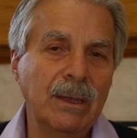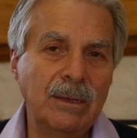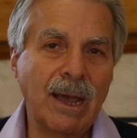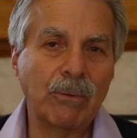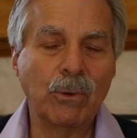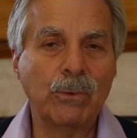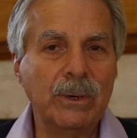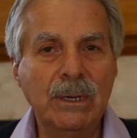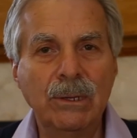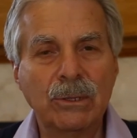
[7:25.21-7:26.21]
tarot
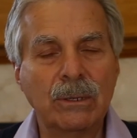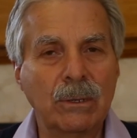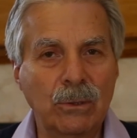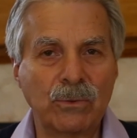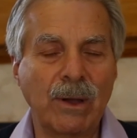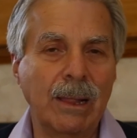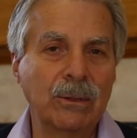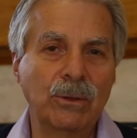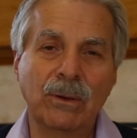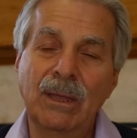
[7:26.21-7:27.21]
readers and an
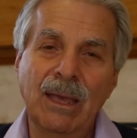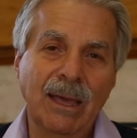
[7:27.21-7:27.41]
astrologer.